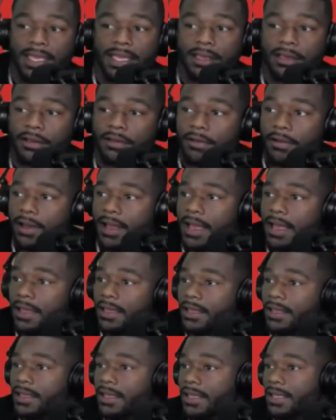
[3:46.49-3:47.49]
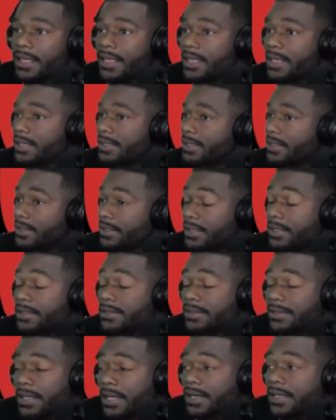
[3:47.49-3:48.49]
He can crack.
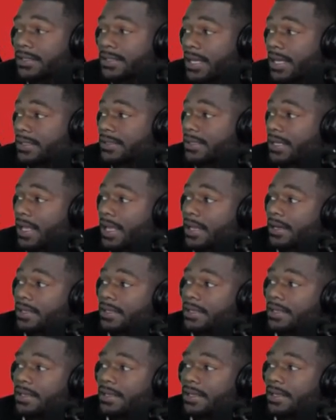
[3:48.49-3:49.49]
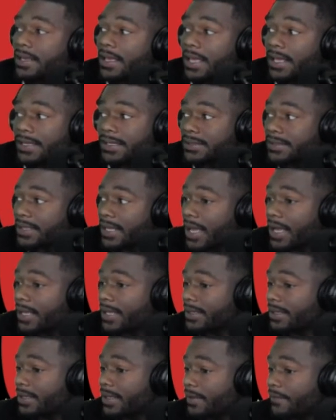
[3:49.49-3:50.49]
He's going to touch Danny. And he's got
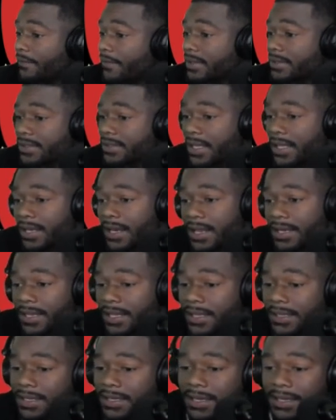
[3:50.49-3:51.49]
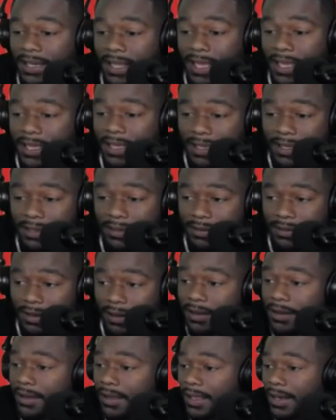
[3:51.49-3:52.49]
good defense. And at the end of the day, he is a
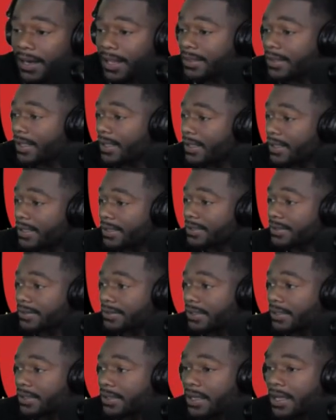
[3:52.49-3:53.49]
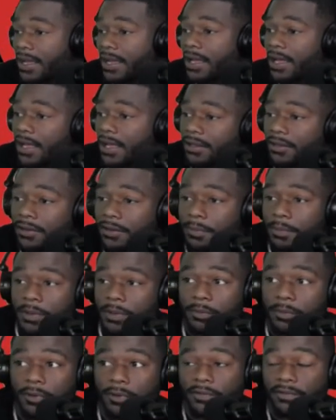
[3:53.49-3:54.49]
dog. And I think he's just a little
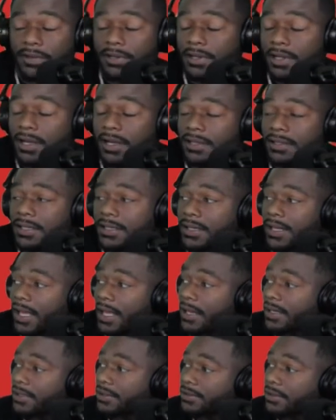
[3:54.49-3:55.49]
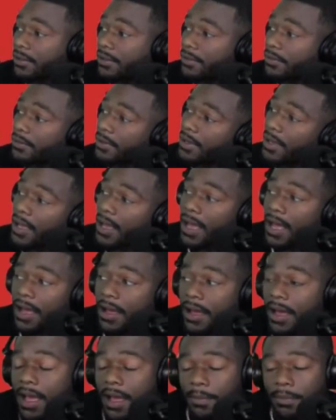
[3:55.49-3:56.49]
bit more of a dog than Danny, so
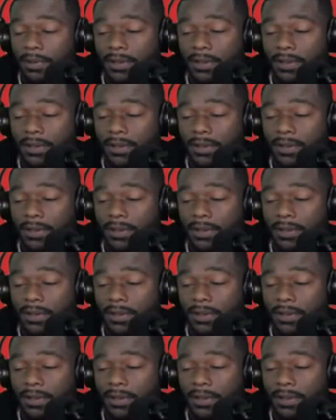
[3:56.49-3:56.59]
I